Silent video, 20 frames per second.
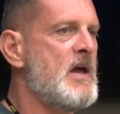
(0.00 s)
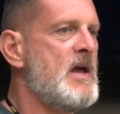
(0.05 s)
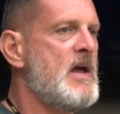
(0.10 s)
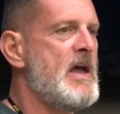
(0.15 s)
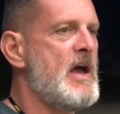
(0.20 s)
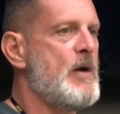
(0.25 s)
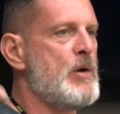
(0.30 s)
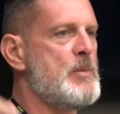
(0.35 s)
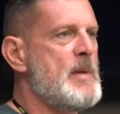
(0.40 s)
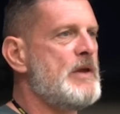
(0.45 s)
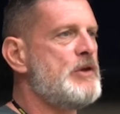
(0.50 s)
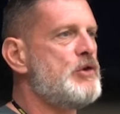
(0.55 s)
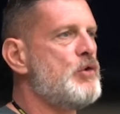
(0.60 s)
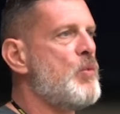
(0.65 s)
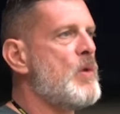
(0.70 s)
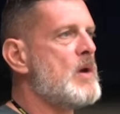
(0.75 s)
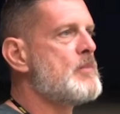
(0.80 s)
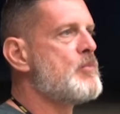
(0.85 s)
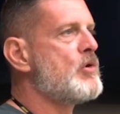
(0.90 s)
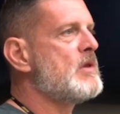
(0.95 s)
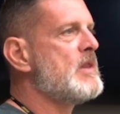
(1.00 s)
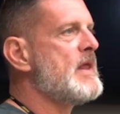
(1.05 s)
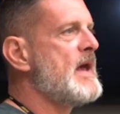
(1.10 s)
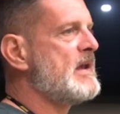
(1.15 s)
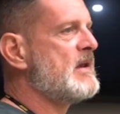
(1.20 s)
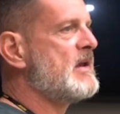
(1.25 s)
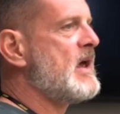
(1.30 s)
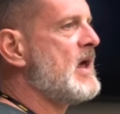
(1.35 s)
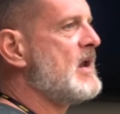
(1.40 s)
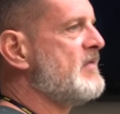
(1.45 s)
And we may do one more
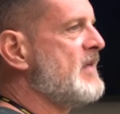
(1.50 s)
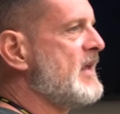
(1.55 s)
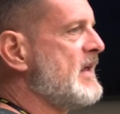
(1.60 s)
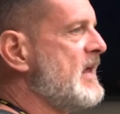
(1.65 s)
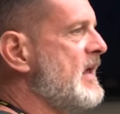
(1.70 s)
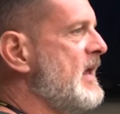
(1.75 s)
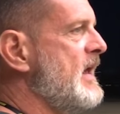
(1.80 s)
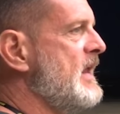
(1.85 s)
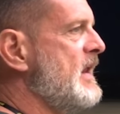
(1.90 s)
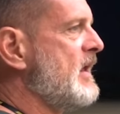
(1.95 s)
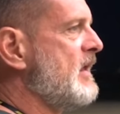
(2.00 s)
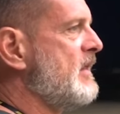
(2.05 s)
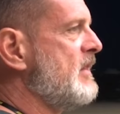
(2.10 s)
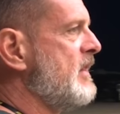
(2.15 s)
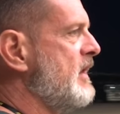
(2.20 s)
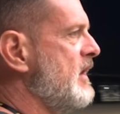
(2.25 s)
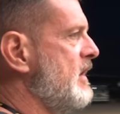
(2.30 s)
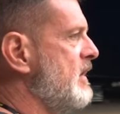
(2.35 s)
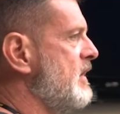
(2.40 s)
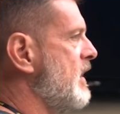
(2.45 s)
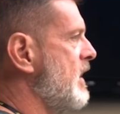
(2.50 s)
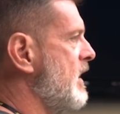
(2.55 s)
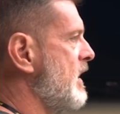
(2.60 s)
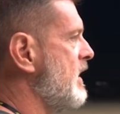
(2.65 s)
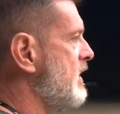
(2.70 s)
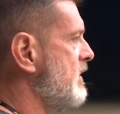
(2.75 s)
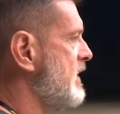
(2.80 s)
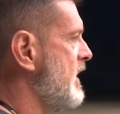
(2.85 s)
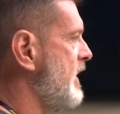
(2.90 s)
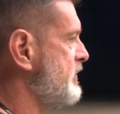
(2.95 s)
light kind of like hitting the
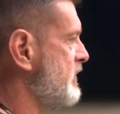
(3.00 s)
uh,